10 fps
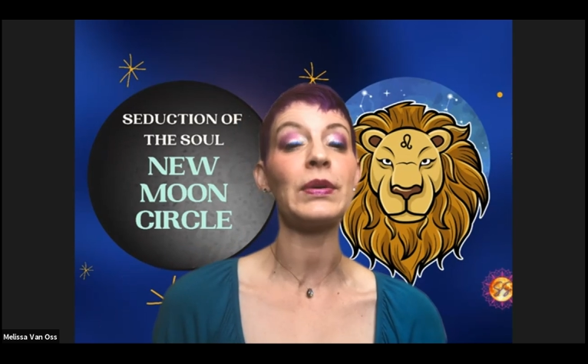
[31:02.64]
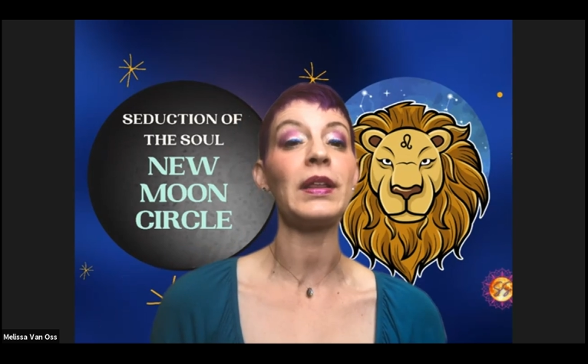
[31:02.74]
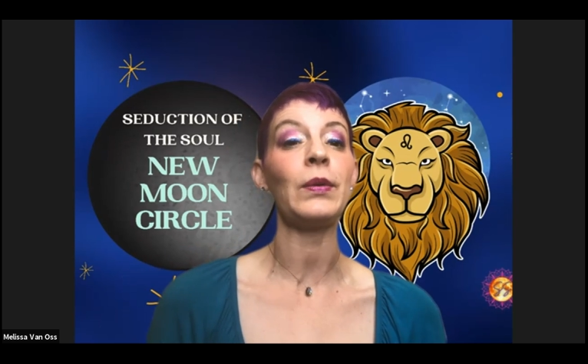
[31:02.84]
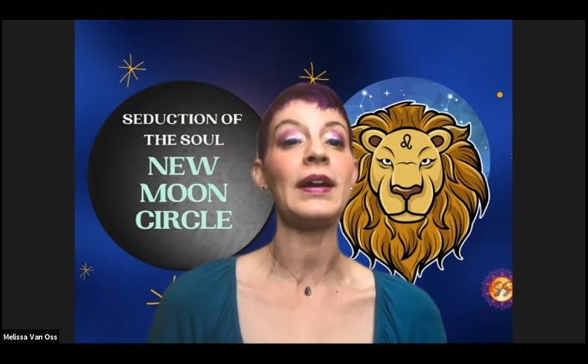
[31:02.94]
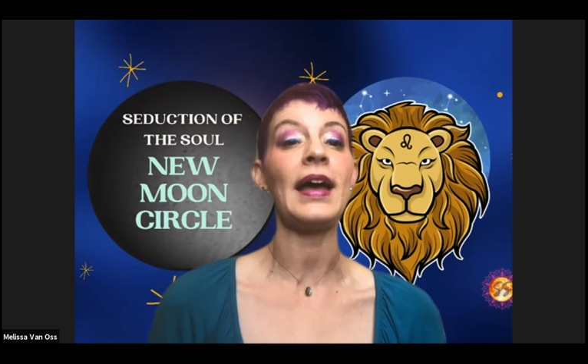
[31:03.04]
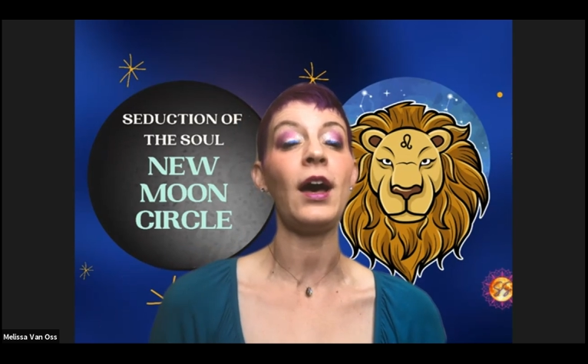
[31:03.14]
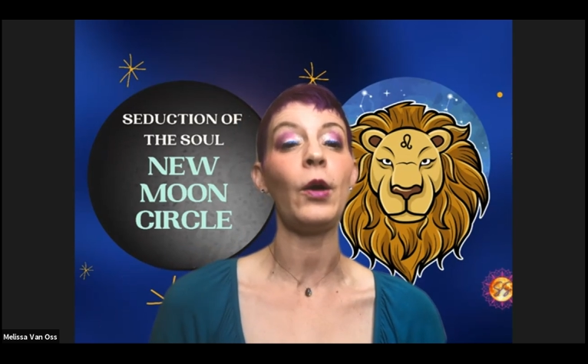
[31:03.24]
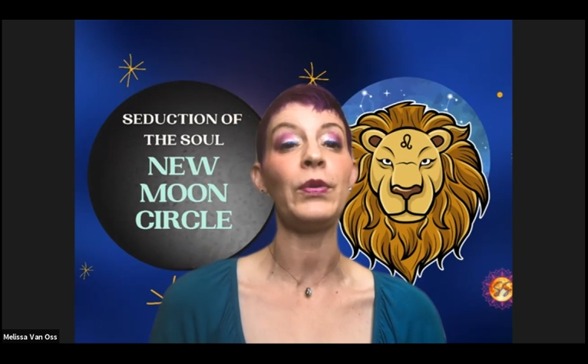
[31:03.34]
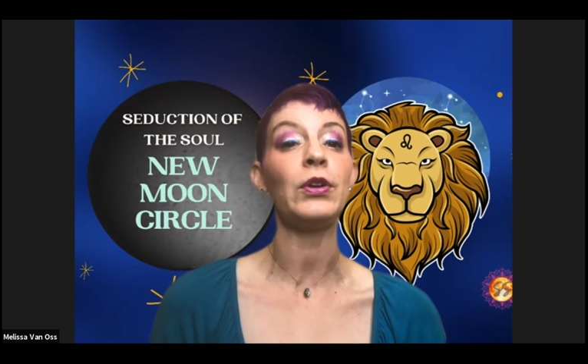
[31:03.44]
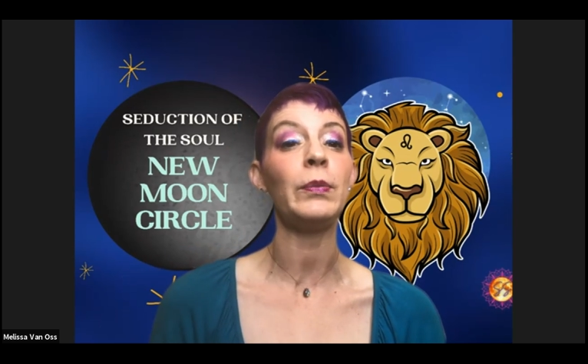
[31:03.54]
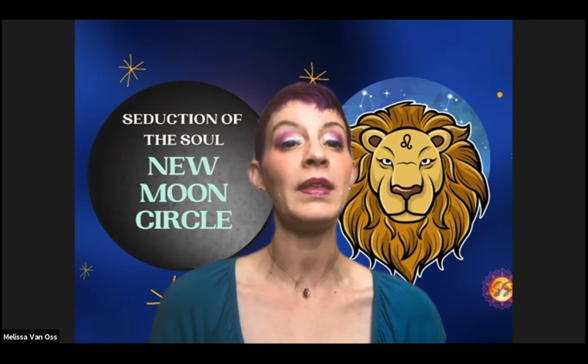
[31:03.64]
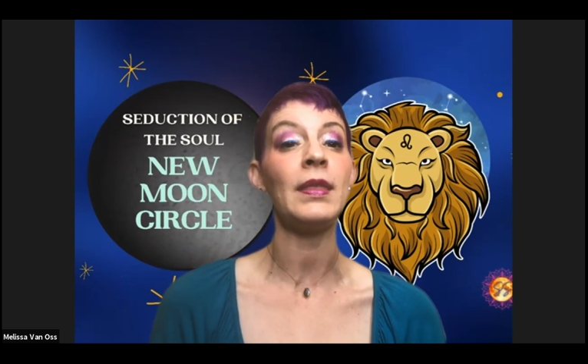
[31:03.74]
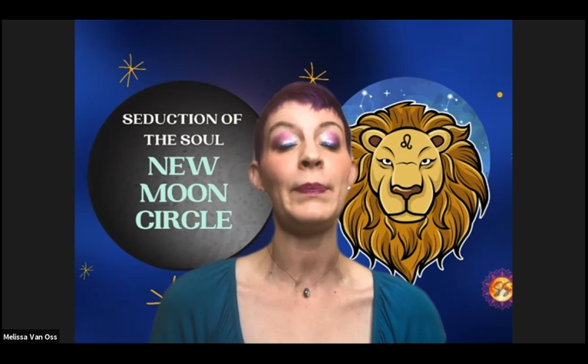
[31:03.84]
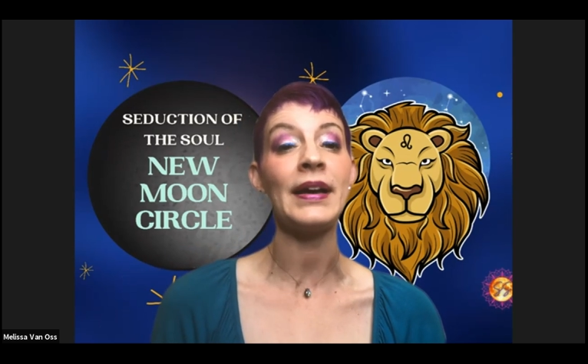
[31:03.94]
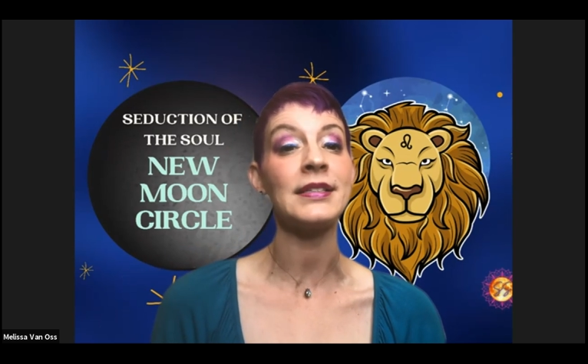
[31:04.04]
really want to help you to be
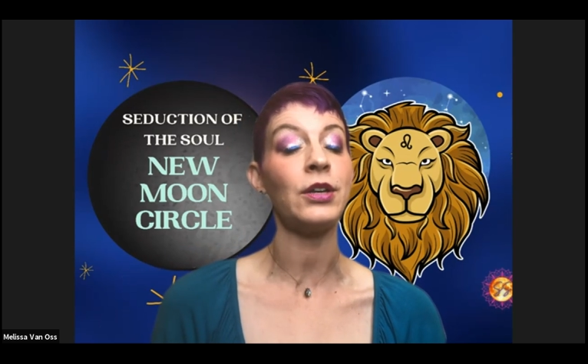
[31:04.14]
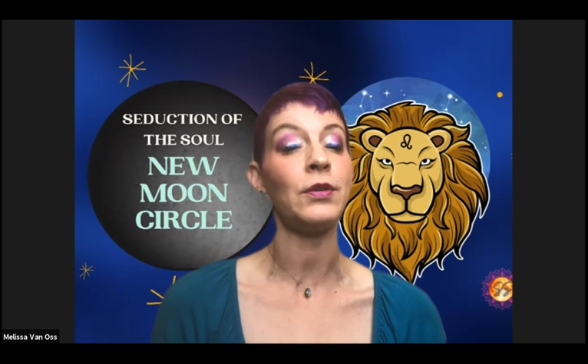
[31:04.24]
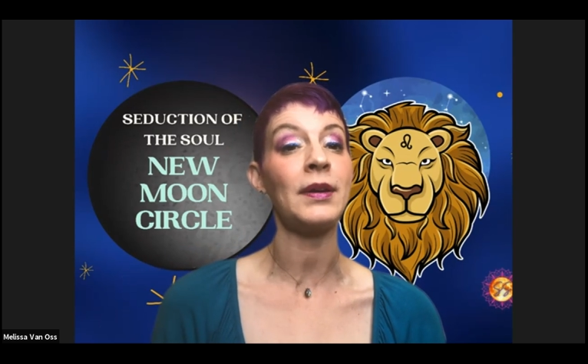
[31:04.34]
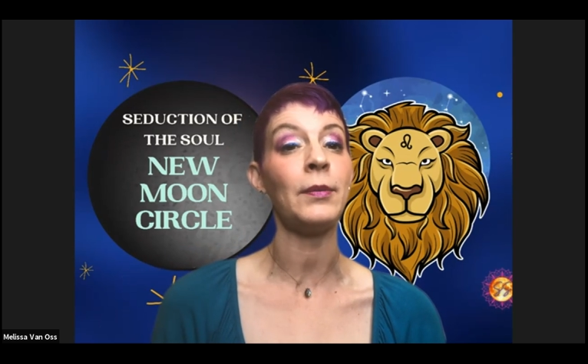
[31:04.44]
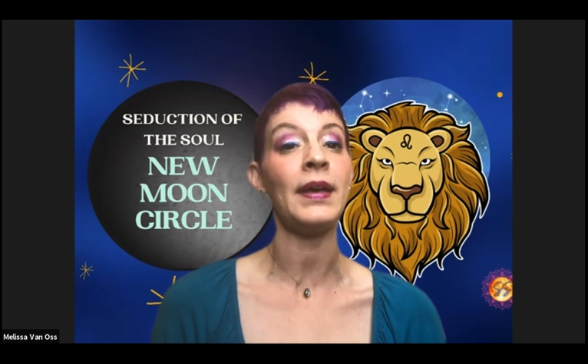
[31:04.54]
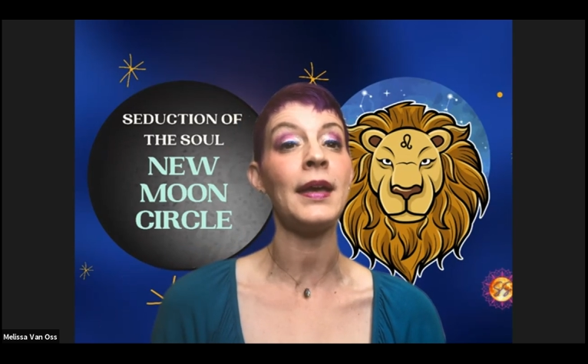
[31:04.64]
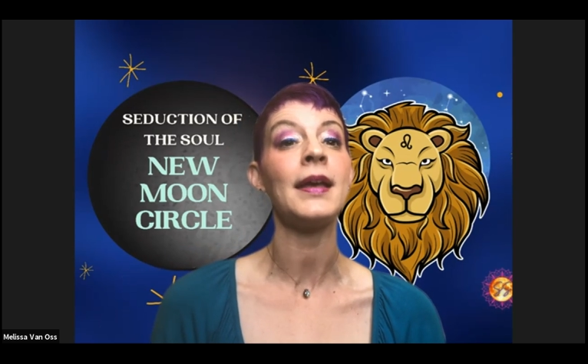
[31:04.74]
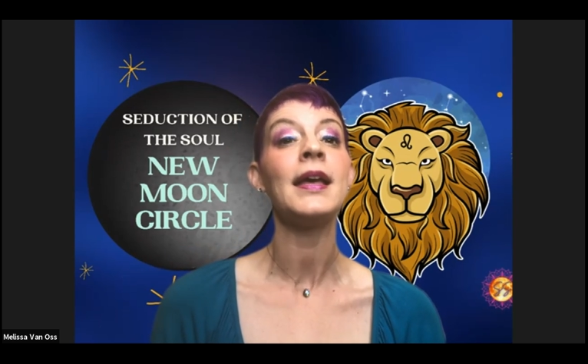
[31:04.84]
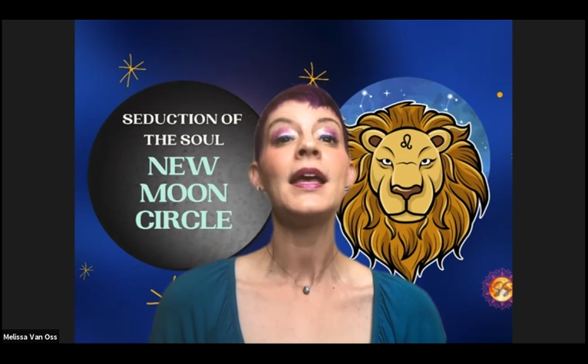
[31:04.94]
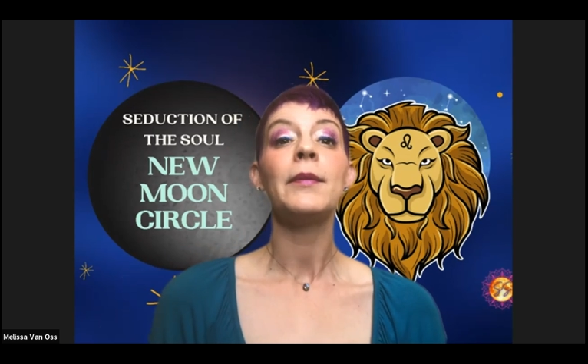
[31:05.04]
the best that you can be,